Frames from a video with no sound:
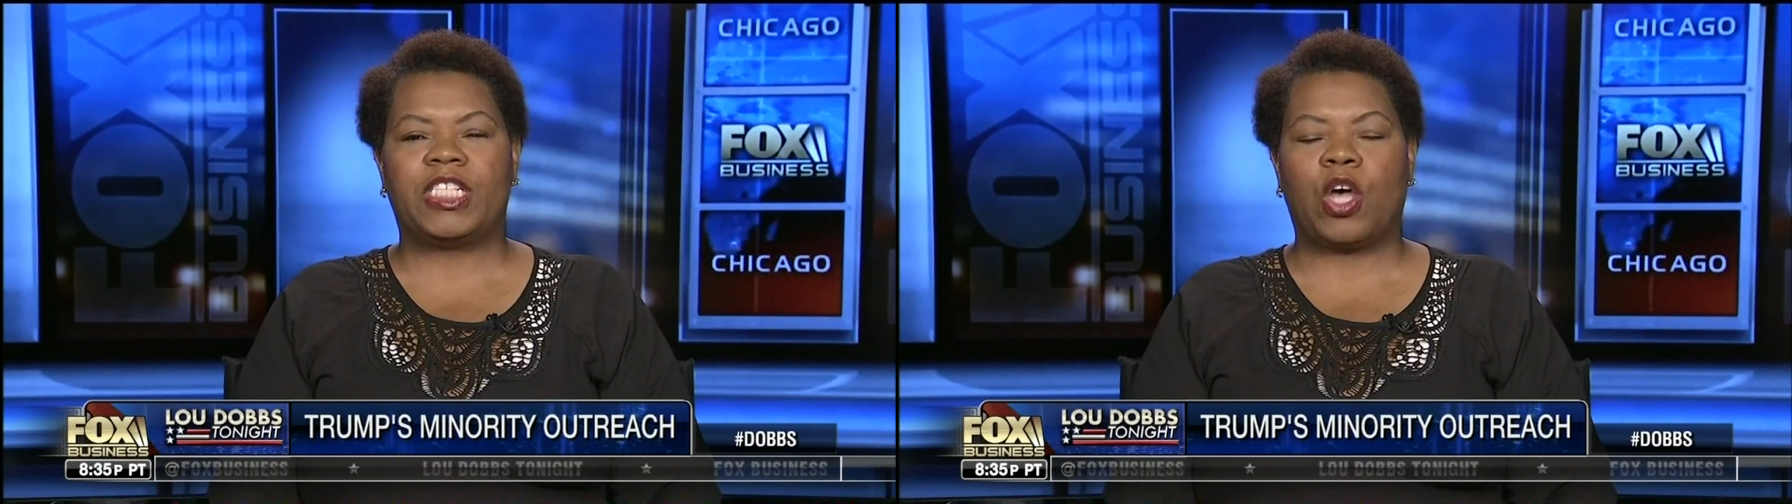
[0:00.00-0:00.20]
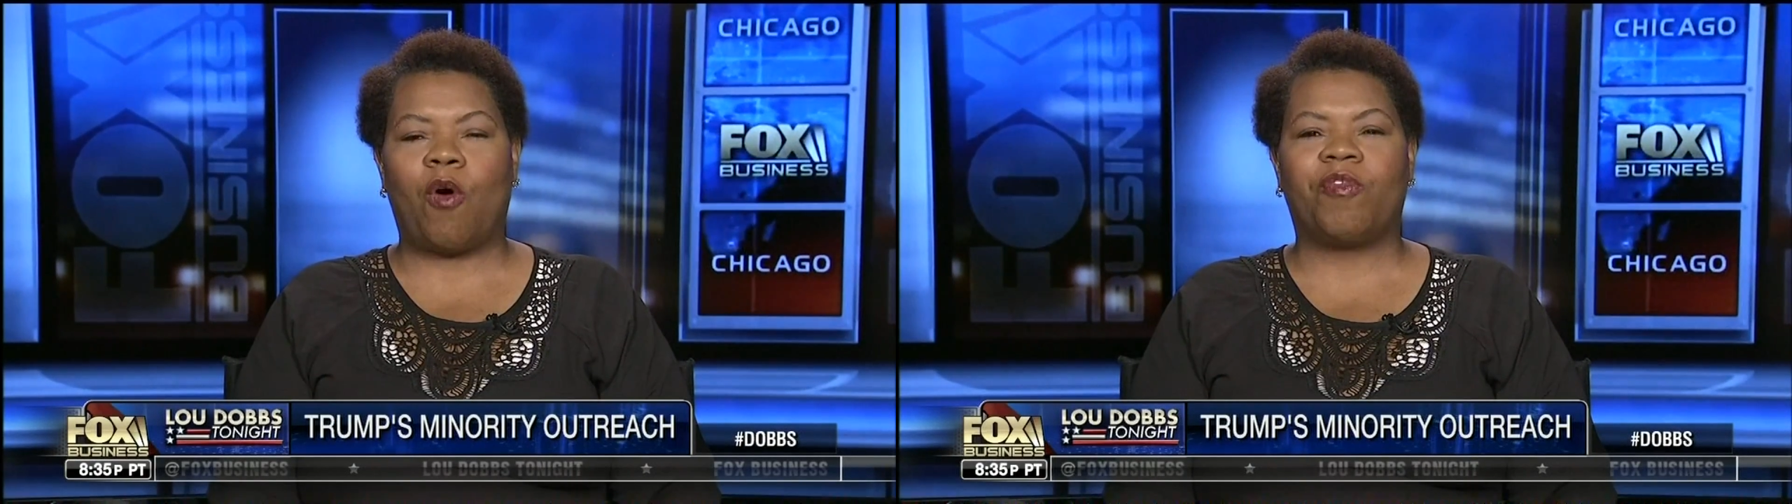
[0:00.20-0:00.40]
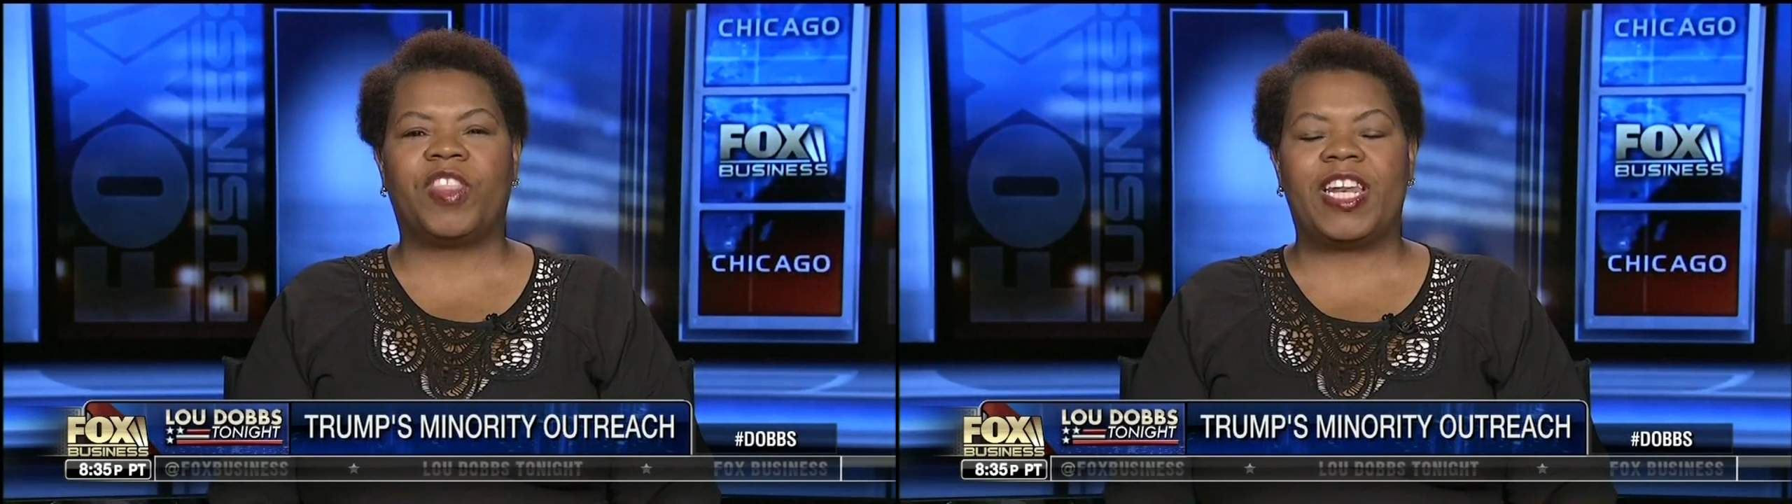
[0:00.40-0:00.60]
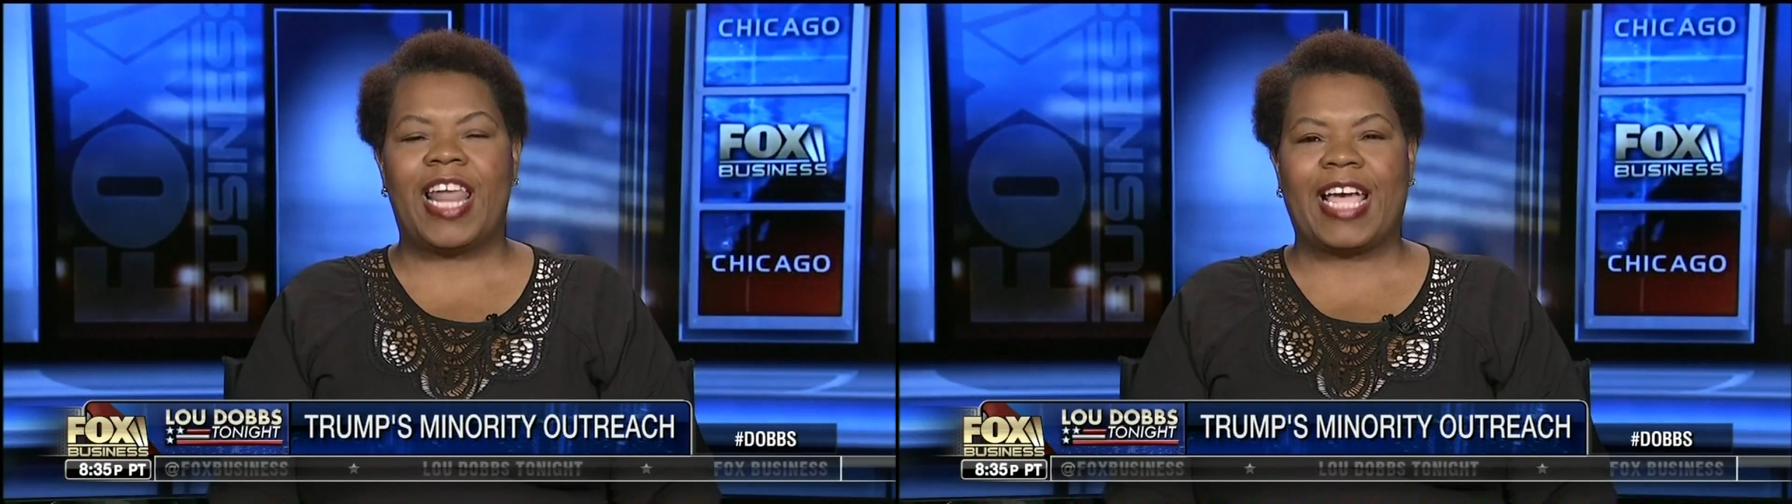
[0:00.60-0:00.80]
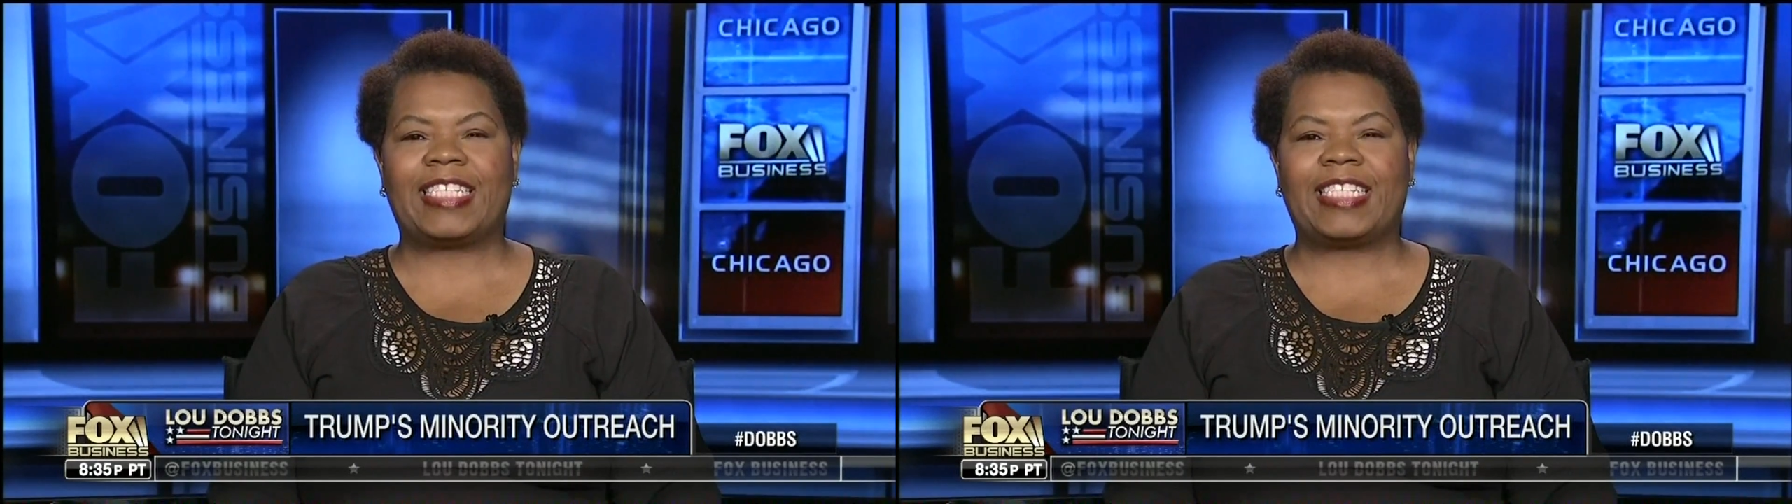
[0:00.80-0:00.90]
over the next